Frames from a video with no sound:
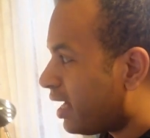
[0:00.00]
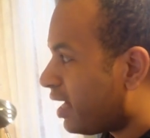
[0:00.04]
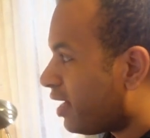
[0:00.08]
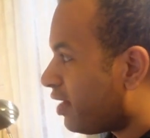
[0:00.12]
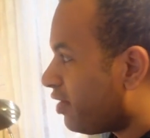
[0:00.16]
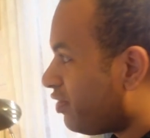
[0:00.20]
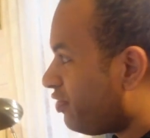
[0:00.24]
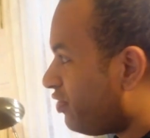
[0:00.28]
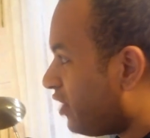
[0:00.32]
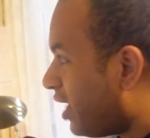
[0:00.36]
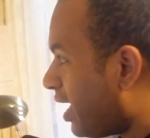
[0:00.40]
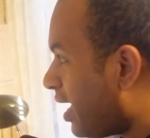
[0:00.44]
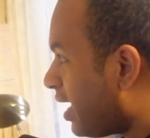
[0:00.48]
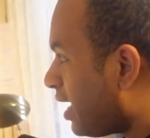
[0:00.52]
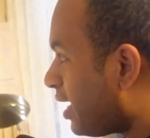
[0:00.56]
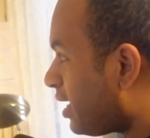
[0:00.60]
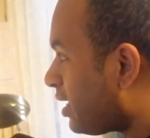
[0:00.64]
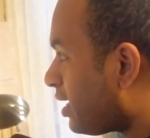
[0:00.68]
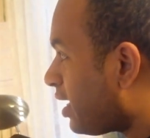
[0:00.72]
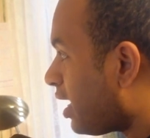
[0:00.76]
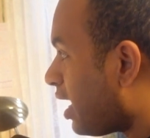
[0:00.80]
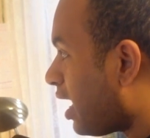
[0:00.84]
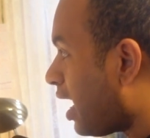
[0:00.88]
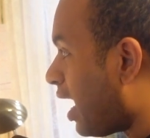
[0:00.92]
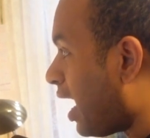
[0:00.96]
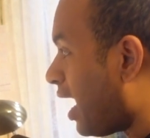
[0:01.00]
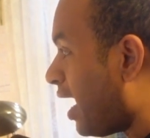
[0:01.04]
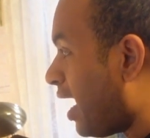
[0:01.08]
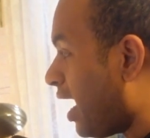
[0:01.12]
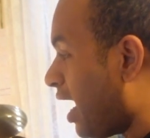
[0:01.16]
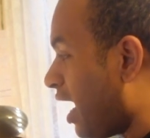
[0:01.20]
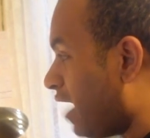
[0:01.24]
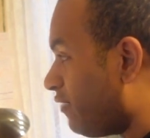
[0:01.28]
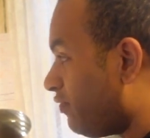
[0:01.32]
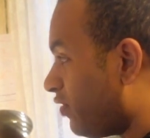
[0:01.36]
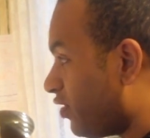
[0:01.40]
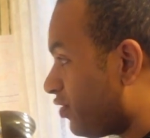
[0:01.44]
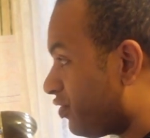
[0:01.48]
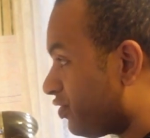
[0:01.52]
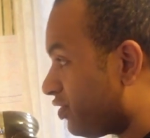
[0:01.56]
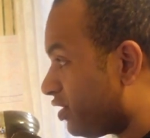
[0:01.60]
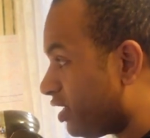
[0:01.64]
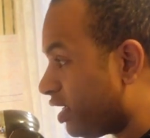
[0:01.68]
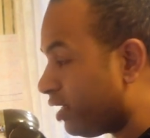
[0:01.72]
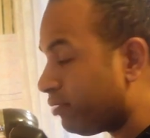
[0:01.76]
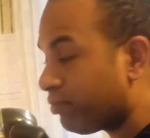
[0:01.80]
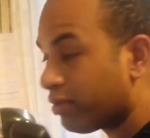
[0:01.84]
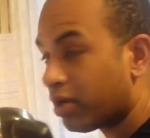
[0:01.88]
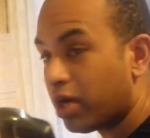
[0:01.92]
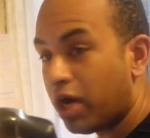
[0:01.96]
Then I have the
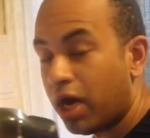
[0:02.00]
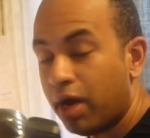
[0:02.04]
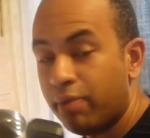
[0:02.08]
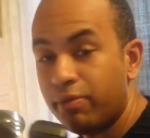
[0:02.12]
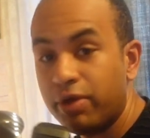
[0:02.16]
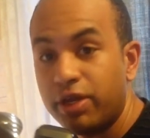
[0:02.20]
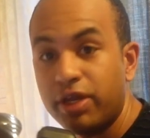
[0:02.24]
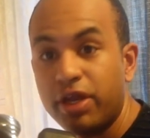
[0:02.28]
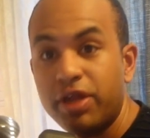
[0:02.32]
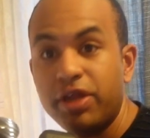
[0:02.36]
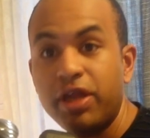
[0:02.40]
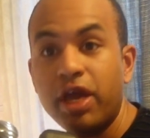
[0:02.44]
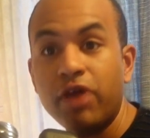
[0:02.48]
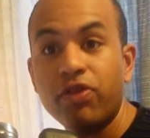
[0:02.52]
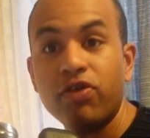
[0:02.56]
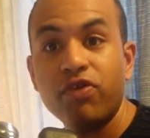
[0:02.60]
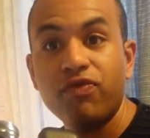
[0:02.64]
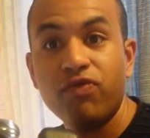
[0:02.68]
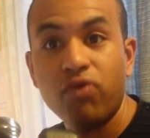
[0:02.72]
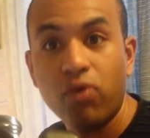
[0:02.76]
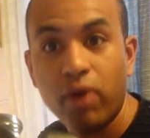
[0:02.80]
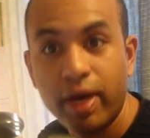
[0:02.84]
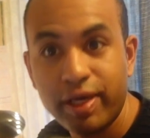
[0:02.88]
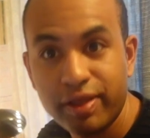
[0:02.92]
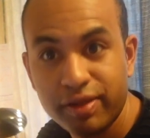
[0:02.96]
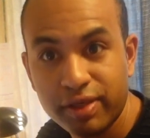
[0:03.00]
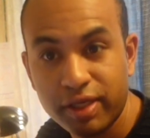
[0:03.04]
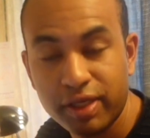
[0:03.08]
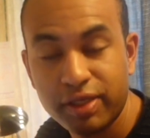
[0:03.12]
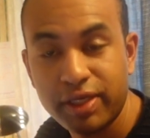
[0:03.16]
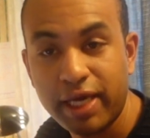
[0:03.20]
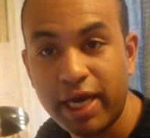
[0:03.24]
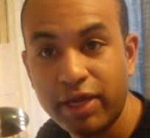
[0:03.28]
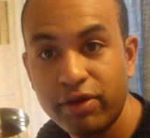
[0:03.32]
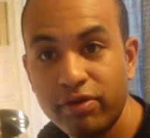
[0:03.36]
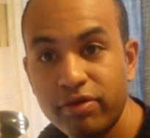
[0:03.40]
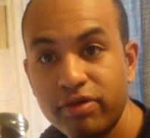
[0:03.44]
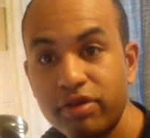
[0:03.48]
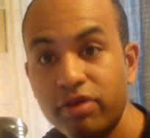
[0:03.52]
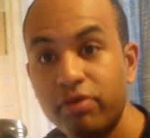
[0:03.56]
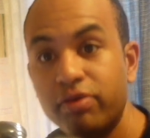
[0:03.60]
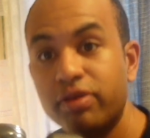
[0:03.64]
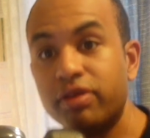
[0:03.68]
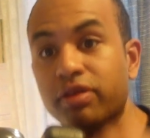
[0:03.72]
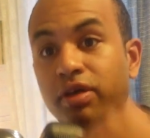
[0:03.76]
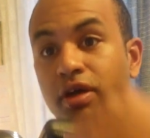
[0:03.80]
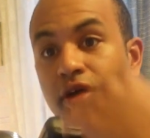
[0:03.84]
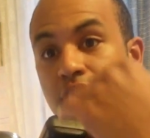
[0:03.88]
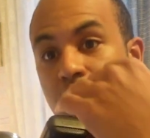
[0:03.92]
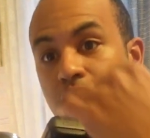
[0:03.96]
theme come in another voice, the tenor, so
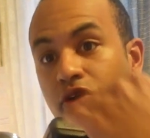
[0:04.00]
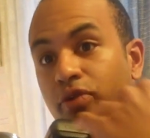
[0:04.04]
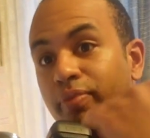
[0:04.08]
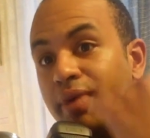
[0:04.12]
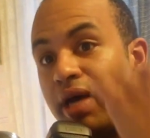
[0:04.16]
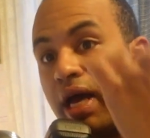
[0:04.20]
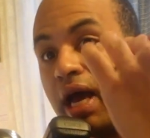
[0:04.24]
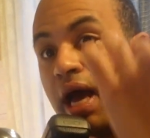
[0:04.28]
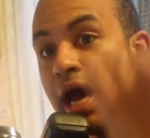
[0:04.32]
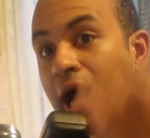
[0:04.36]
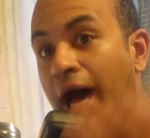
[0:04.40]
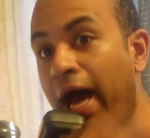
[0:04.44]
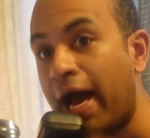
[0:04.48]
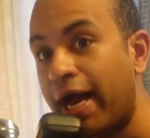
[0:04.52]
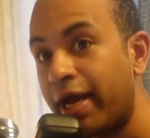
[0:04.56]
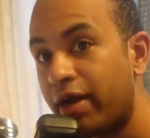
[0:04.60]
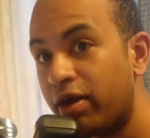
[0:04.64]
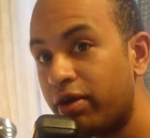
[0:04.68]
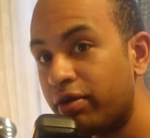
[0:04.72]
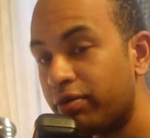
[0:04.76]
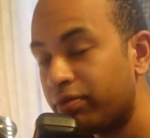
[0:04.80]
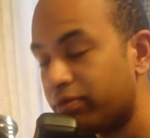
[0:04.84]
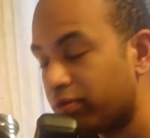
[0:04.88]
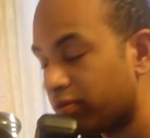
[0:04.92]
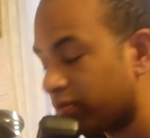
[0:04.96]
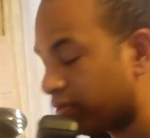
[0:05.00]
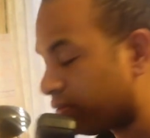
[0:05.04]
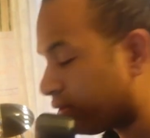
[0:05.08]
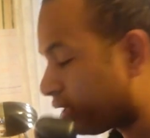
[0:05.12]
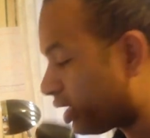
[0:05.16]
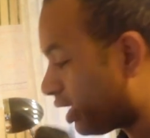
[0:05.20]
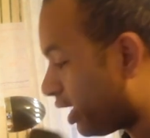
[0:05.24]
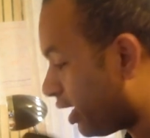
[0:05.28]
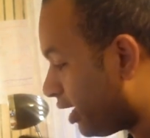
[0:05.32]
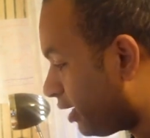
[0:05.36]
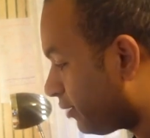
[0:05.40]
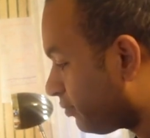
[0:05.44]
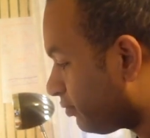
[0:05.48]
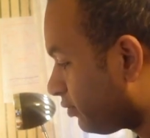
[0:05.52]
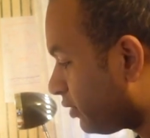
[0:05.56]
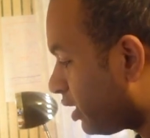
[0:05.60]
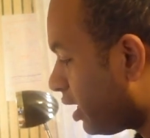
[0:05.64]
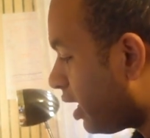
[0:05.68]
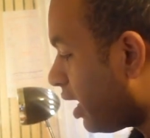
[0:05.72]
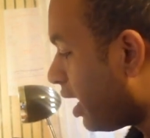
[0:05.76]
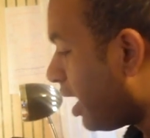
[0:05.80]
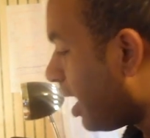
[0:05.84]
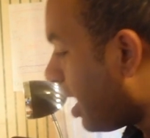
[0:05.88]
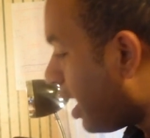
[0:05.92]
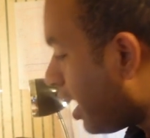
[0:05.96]
it's a little bit higher, okay,
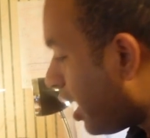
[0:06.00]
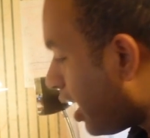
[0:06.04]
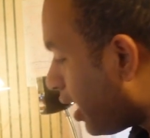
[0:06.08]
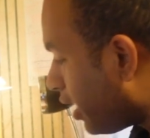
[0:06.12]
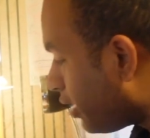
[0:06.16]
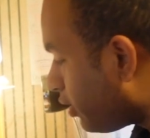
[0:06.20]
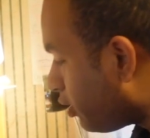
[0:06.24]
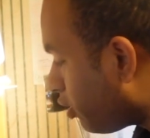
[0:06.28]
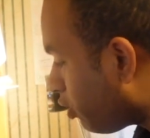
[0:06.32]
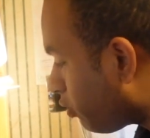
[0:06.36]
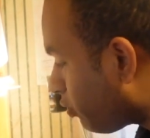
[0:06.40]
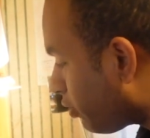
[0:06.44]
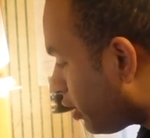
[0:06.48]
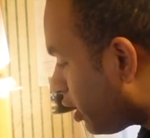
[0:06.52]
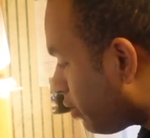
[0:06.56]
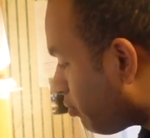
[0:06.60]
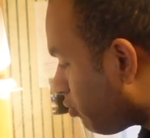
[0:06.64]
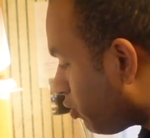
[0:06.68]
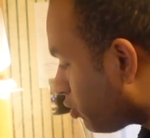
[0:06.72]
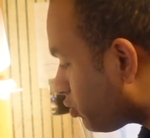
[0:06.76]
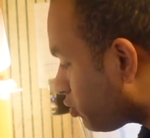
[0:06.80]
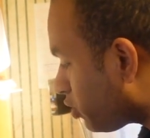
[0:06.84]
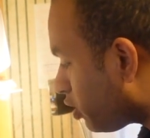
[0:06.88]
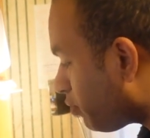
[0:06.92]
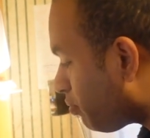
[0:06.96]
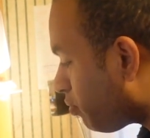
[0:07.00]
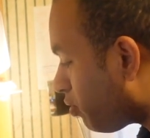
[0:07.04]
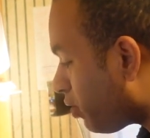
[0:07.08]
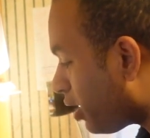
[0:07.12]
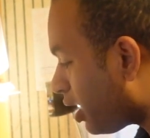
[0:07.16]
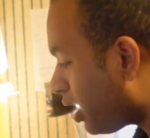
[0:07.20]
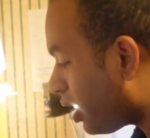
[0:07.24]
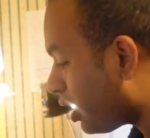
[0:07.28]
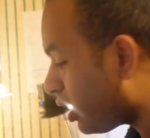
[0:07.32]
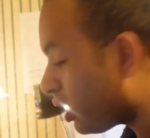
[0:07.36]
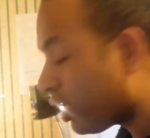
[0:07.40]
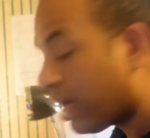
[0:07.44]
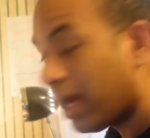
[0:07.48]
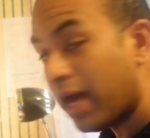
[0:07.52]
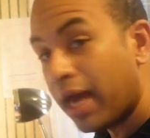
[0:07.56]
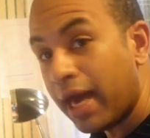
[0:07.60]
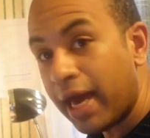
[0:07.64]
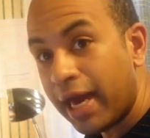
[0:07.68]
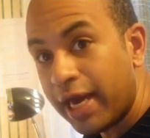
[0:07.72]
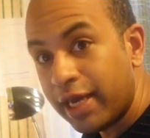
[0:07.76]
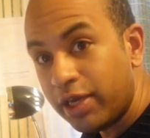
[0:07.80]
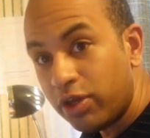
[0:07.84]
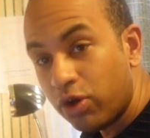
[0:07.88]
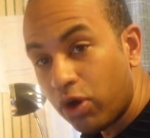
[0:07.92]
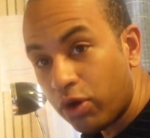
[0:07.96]
et ne lui montre point,
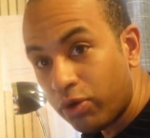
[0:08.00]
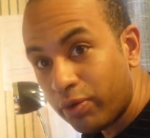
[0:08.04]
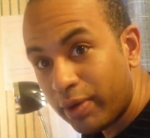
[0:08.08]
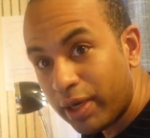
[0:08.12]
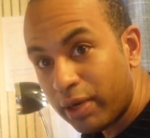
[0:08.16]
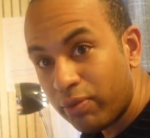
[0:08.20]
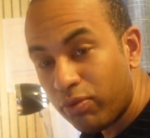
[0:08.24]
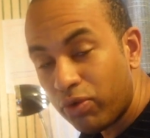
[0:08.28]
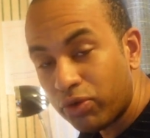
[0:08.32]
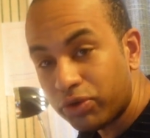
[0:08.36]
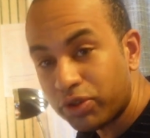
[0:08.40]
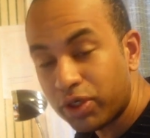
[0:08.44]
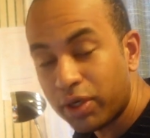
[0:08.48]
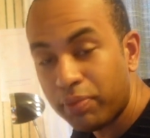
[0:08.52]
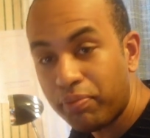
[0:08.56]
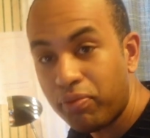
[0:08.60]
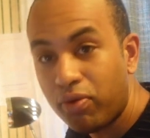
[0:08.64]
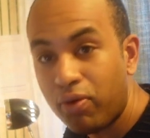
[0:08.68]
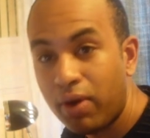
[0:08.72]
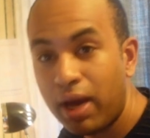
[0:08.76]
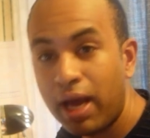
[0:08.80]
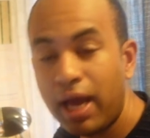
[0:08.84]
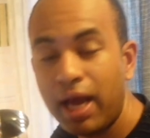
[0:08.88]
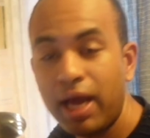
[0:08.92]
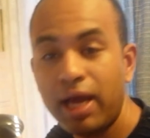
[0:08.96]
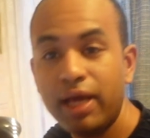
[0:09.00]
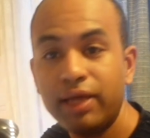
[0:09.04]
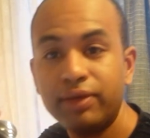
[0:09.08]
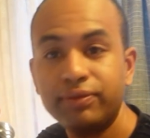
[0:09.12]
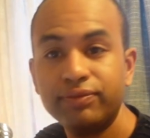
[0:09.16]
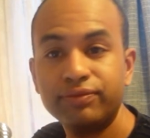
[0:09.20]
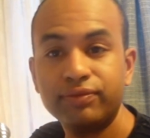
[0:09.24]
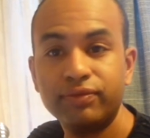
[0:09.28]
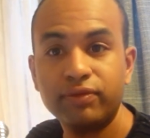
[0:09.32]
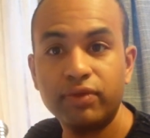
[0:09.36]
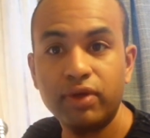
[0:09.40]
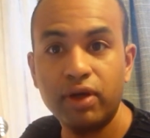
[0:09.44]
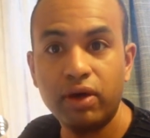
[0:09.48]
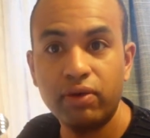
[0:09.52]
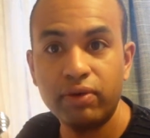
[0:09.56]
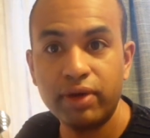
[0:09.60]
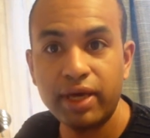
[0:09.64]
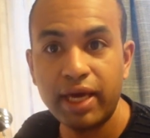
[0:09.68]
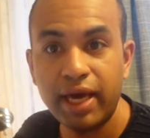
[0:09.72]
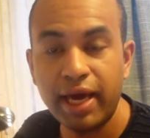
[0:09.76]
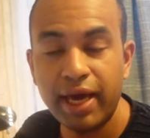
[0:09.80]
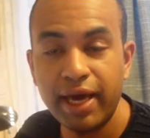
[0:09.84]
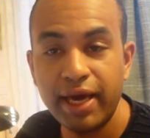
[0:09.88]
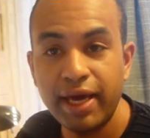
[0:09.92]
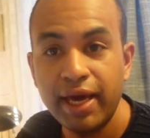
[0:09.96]
et ne lui montre point,
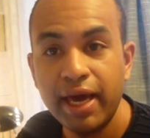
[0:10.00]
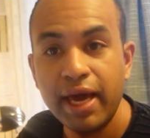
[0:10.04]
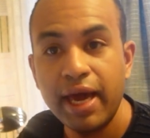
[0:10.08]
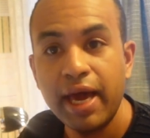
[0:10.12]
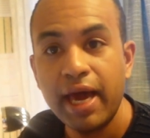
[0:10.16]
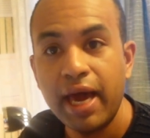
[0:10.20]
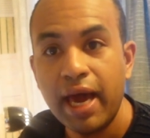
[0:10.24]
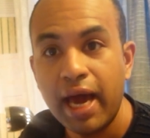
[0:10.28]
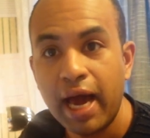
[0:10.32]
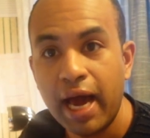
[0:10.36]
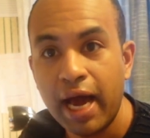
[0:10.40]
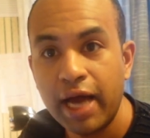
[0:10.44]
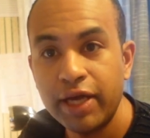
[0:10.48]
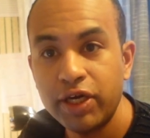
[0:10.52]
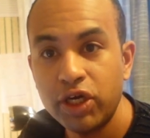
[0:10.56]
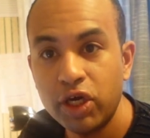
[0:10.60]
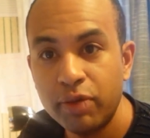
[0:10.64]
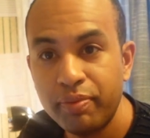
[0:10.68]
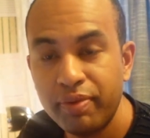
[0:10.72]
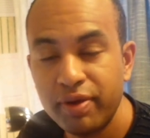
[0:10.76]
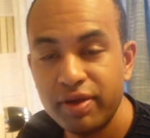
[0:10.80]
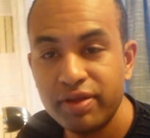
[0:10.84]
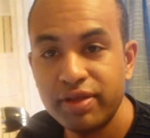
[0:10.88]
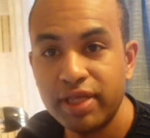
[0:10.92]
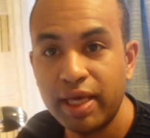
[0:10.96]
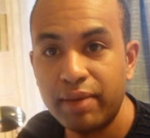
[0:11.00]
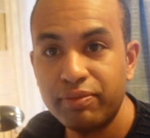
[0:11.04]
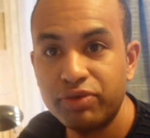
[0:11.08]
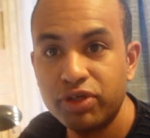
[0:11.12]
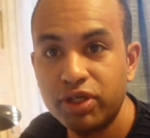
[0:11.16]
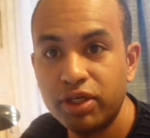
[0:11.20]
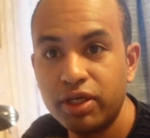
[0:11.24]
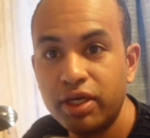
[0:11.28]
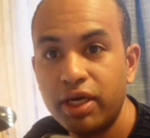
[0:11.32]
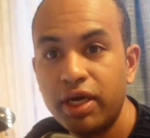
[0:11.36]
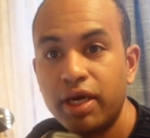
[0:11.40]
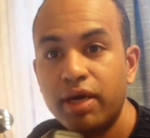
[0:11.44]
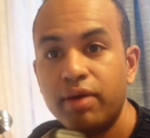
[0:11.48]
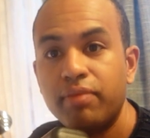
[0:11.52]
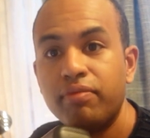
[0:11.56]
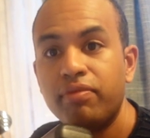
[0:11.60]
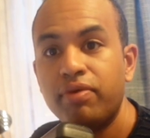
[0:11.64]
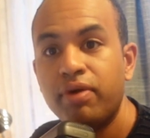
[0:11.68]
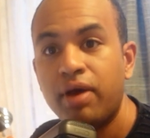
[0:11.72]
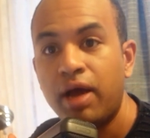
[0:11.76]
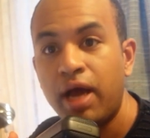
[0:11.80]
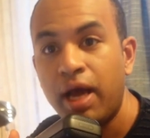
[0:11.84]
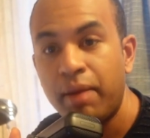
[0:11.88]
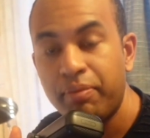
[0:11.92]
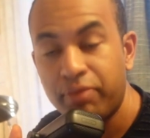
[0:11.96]
okay, and your perception,
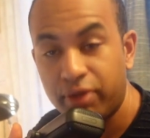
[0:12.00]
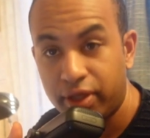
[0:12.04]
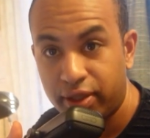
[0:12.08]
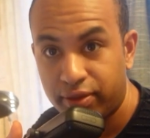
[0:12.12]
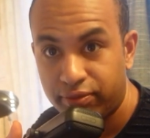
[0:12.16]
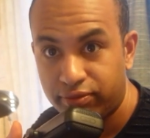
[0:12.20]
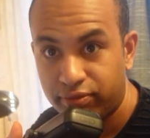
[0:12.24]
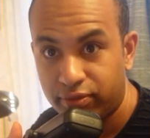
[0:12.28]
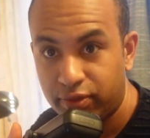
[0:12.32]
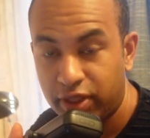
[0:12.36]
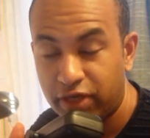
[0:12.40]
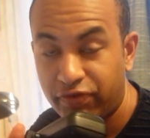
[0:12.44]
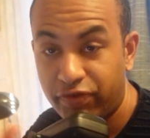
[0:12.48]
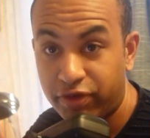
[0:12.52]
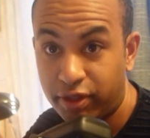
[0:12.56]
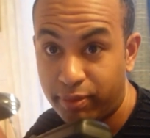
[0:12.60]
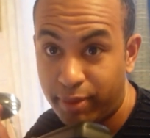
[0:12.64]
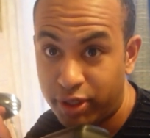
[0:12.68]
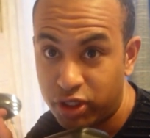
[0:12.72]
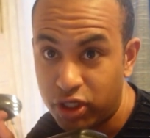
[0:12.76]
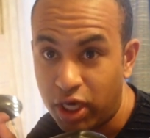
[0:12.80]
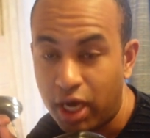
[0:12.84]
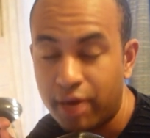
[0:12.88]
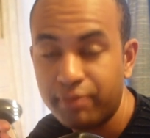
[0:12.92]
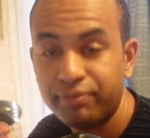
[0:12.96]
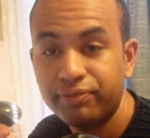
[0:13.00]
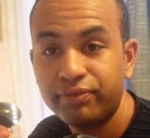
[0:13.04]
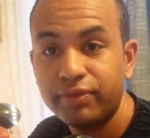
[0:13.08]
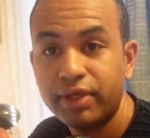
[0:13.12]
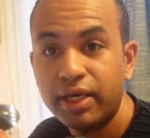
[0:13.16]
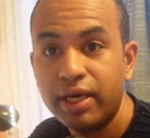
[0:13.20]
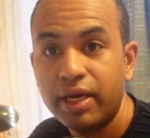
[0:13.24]
probably, if it's my job,